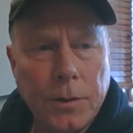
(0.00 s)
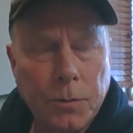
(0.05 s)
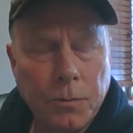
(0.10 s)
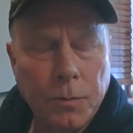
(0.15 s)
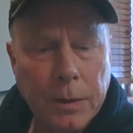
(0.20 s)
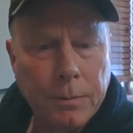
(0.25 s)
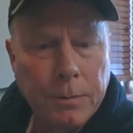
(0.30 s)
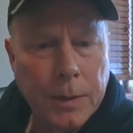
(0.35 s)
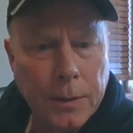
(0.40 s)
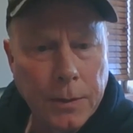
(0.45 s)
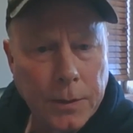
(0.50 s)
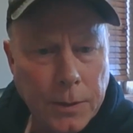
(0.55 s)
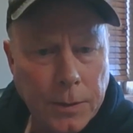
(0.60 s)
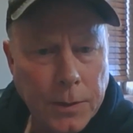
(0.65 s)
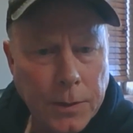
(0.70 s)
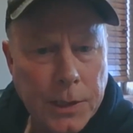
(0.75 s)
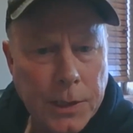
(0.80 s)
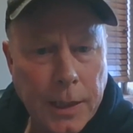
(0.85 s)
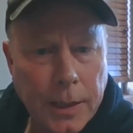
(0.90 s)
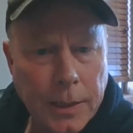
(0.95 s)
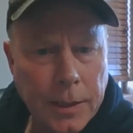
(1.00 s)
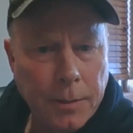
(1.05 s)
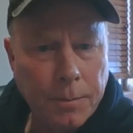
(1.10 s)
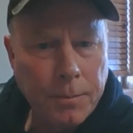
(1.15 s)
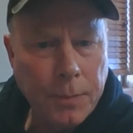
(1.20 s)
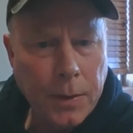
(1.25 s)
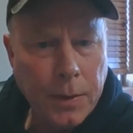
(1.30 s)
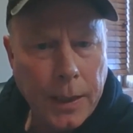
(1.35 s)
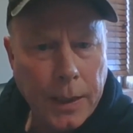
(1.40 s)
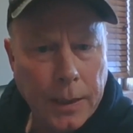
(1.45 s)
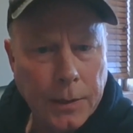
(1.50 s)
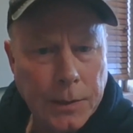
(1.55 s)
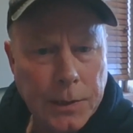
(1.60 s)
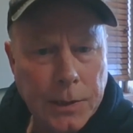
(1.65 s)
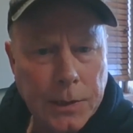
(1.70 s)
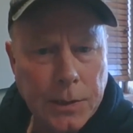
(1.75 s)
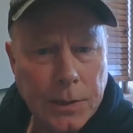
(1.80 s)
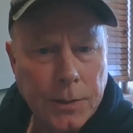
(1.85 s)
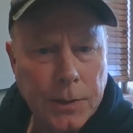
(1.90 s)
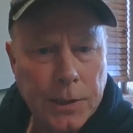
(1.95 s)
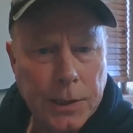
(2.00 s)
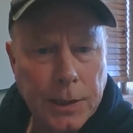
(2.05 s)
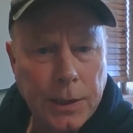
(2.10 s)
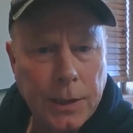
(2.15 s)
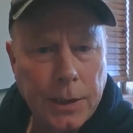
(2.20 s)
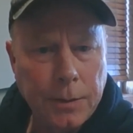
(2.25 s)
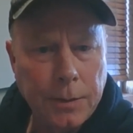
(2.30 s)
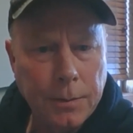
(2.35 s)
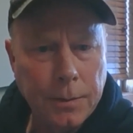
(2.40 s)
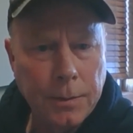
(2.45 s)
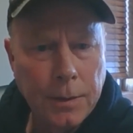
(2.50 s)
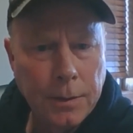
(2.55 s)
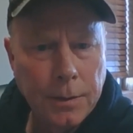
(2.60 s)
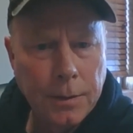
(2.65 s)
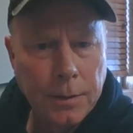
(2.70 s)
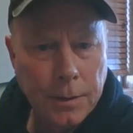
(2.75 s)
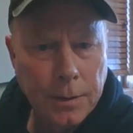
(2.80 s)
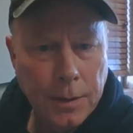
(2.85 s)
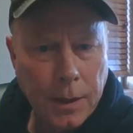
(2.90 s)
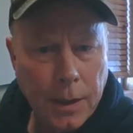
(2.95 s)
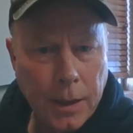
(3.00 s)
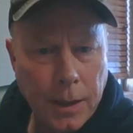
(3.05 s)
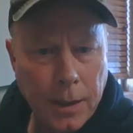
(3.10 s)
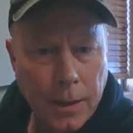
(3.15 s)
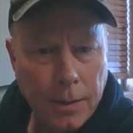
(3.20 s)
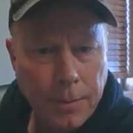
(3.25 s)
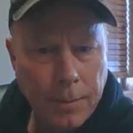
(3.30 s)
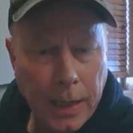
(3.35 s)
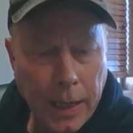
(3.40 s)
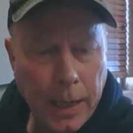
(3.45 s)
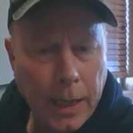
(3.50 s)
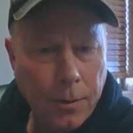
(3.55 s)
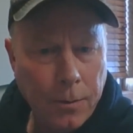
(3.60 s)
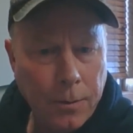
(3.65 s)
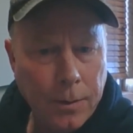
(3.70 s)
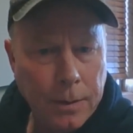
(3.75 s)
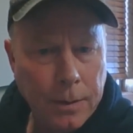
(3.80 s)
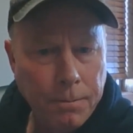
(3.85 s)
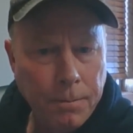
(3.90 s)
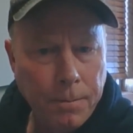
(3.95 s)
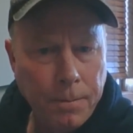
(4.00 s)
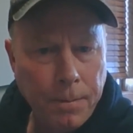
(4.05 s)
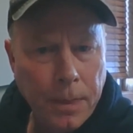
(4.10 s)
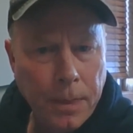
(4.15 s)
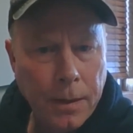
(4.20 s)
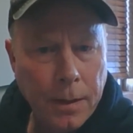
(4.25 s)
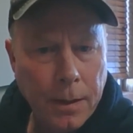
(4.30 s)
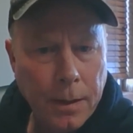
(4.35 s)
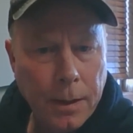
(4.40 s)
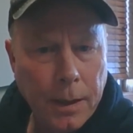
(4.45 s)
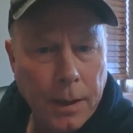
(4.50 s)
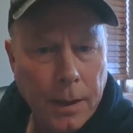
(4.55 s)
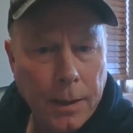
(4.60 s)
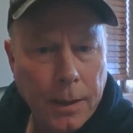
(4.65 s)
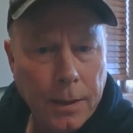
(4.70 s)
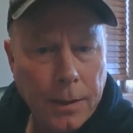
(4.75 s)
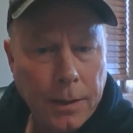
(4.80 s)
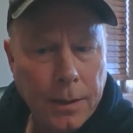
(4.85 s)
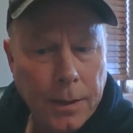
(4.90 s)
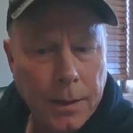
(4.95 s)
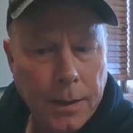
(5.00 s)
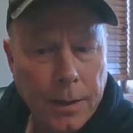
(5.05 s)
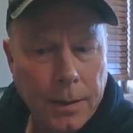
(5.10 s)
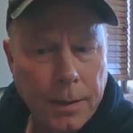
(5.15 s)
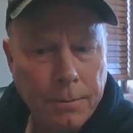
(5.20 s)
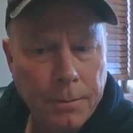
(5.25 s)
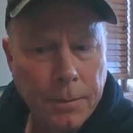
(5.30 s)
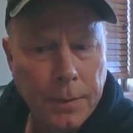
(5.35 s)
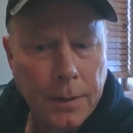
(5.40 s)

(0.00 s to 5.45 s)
We built our second plant in Sioux City, Iowa, and I